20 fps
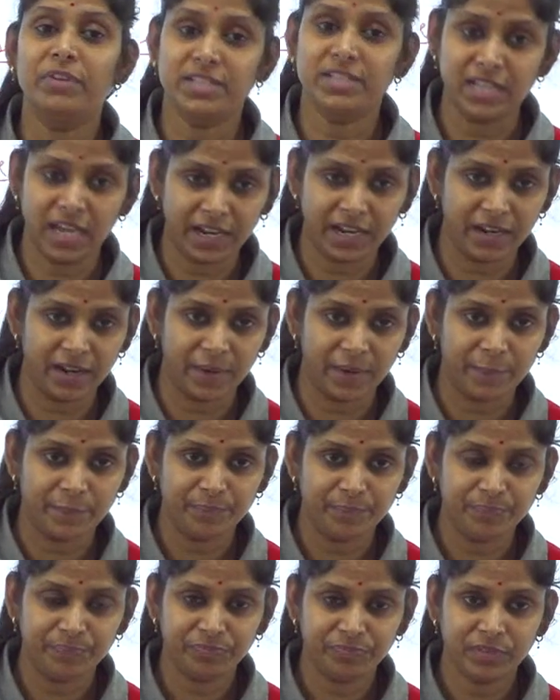vagina
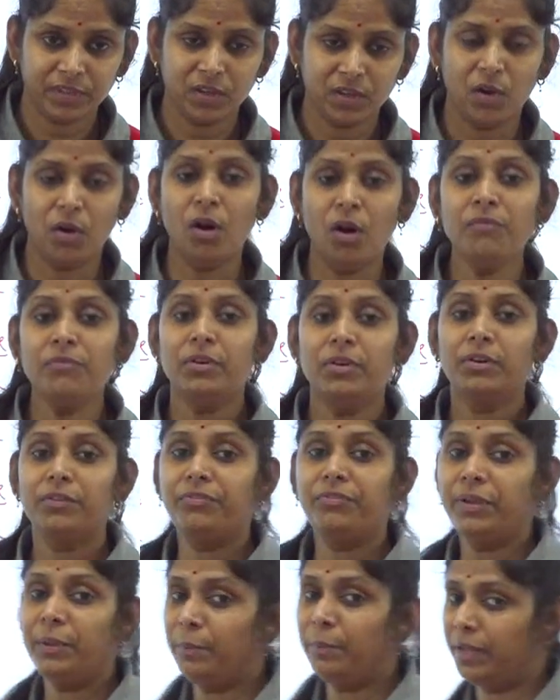of
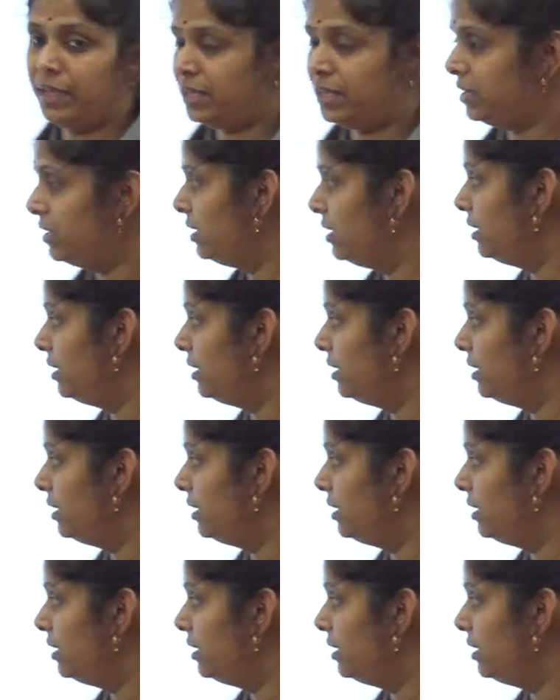female.